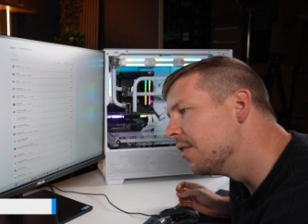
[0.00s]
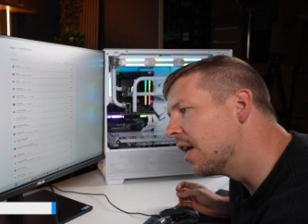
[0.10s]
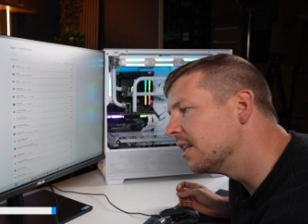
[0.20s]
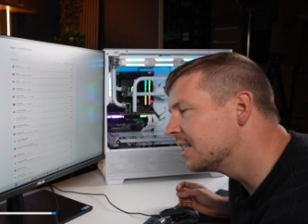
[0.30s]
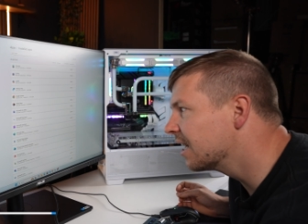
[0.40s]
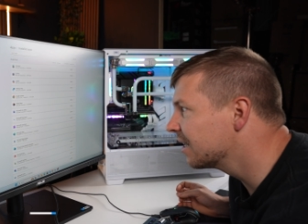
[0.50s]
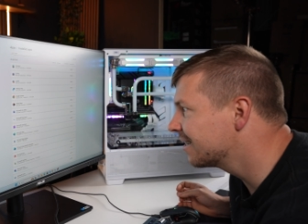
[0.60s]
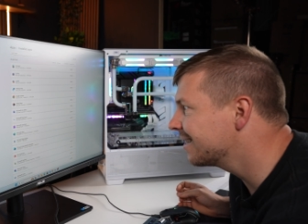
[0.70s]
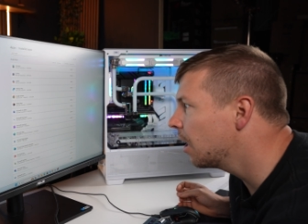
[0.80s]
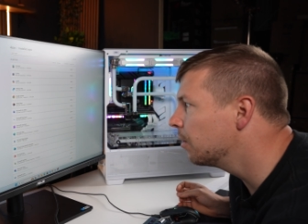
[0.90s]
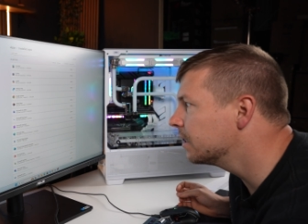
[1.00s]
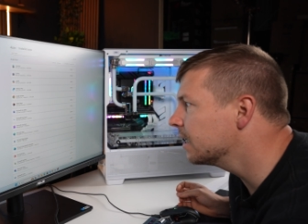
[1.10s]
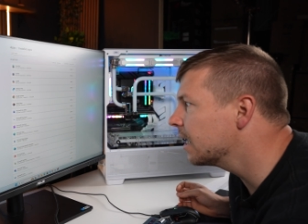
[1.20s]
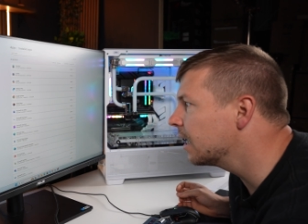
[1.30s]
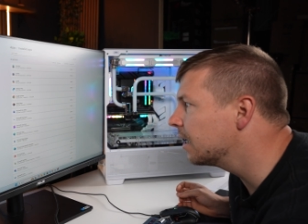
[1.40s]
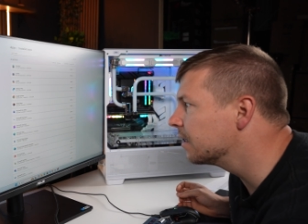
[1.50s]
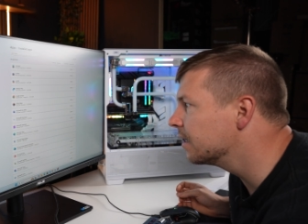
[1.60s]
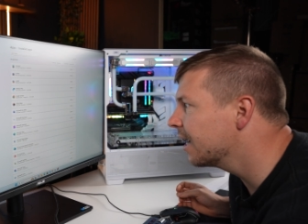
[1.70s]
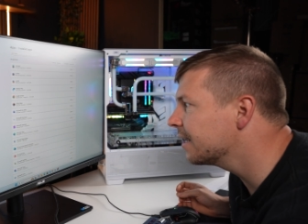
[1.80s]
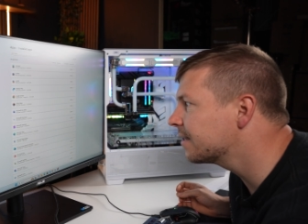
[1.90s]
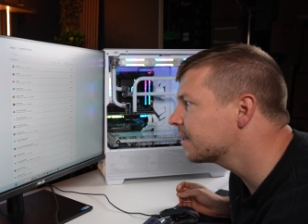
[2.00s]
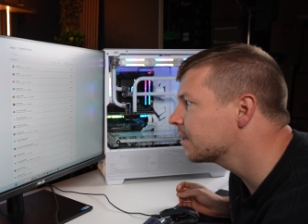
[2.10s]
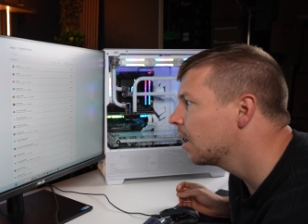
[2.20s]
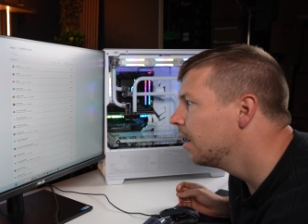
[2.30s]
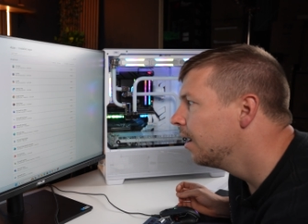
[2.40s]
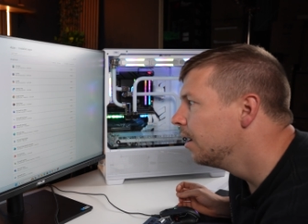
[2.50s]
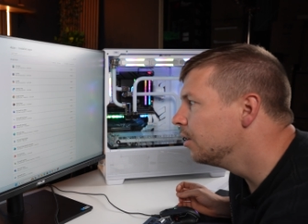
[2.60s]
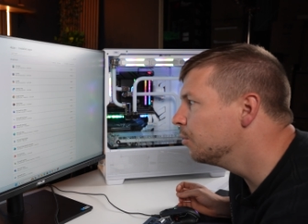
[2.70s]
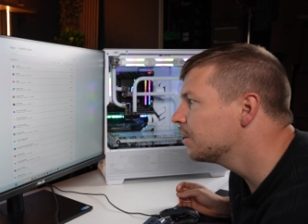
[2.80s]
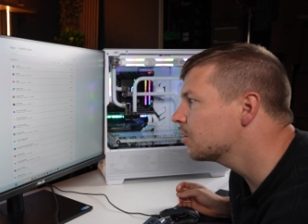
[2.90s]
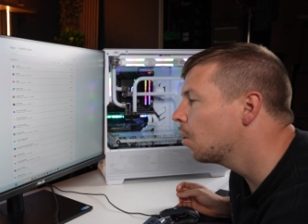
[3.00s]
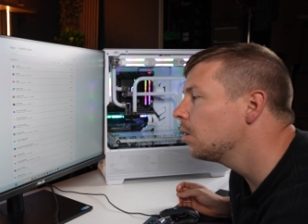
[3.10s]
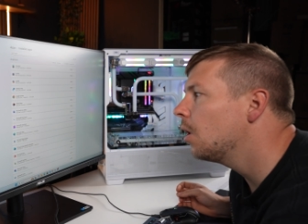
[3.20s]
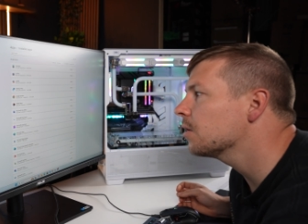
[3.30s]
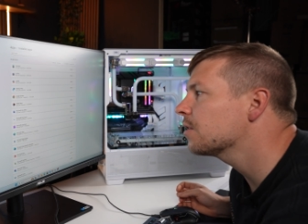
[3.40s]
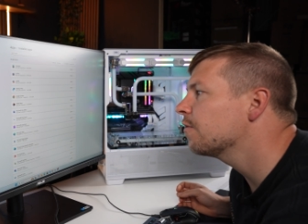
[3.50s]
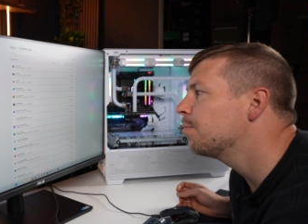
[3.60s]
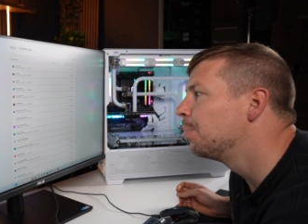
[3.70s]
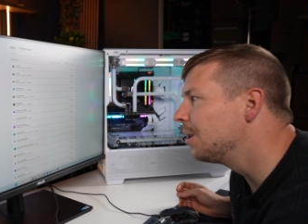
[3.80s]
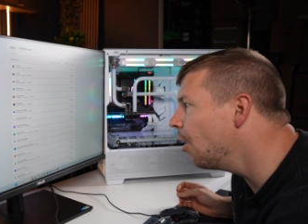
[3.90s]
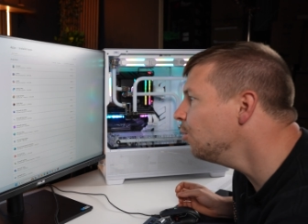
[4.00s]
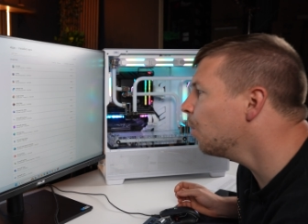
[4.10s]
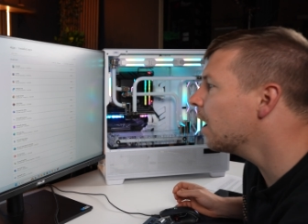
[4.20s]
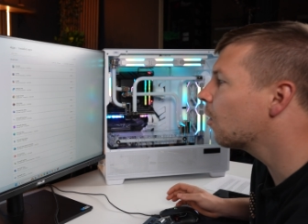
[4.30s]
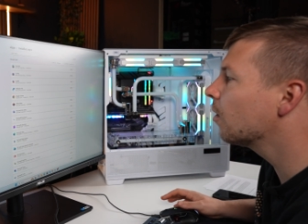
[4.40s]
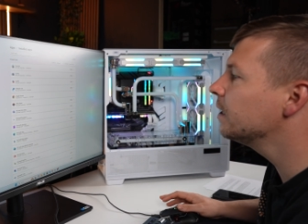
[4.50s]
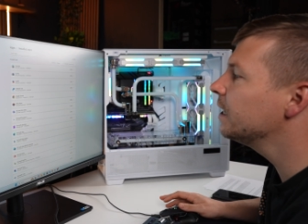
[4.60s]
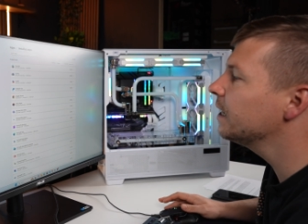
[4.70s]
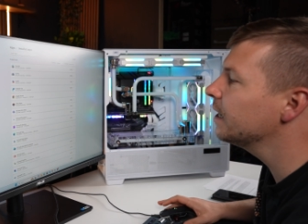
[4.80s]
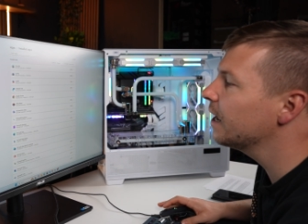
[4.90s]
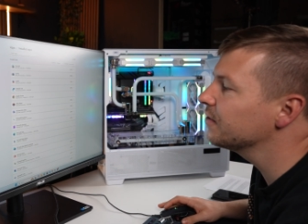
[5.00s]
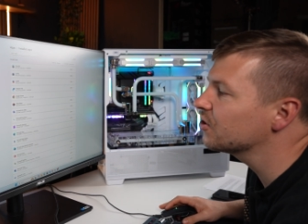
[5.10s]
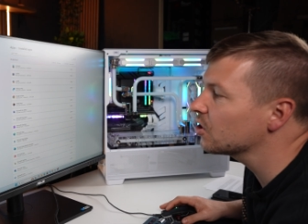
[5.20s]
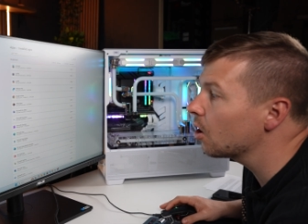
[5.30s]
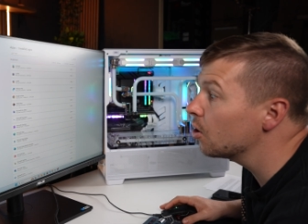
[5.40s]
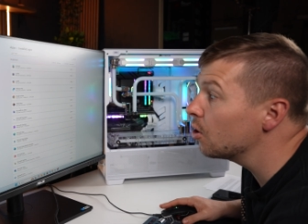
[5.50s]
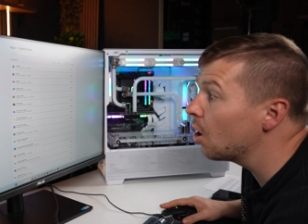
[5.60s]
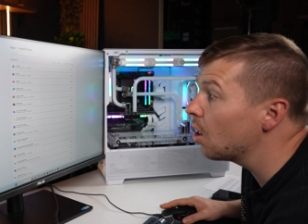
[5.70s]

that is gonna slow it down? Yes. You install lots of bloatware on here, and so